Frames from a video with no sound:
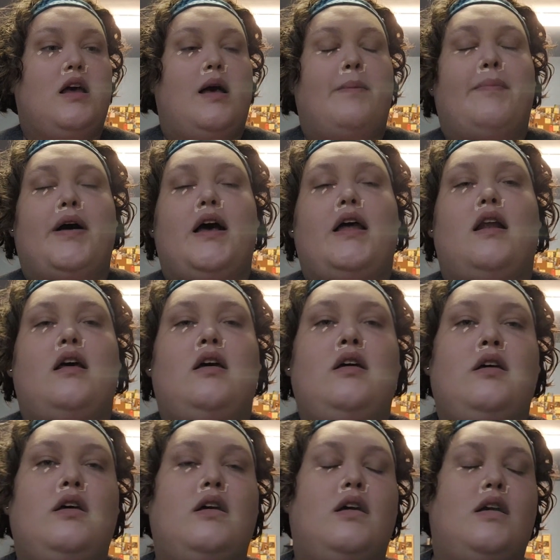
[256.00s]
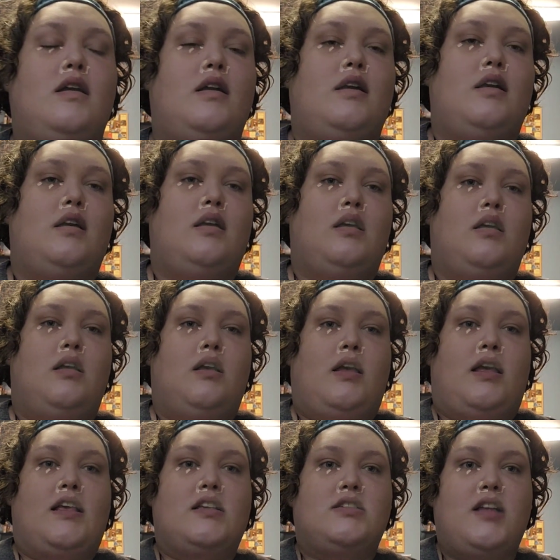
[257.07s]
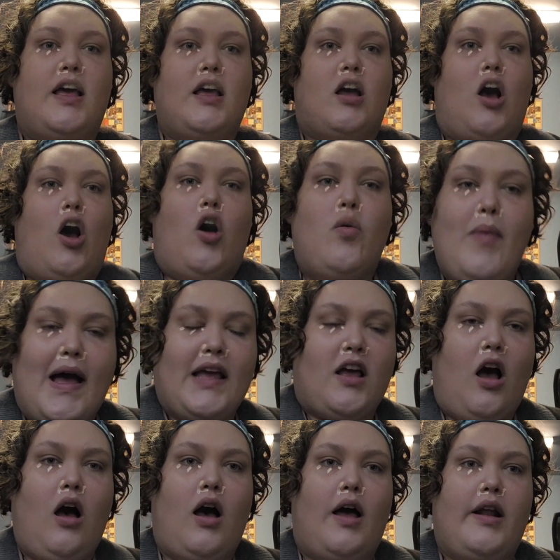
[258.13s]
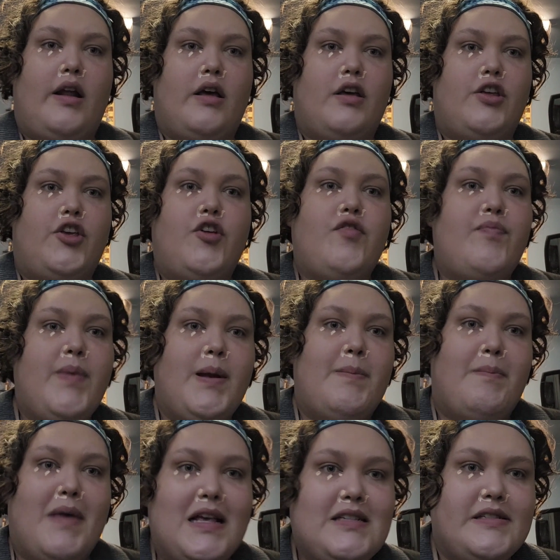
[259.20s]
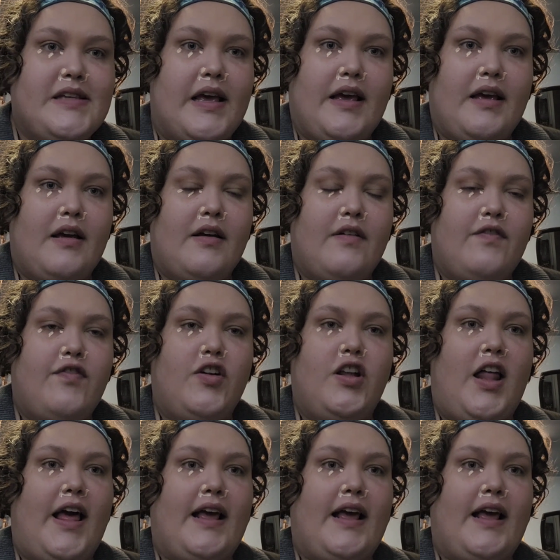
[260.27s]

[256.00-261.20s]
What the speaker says: But he's like, oh my god, you've been missing for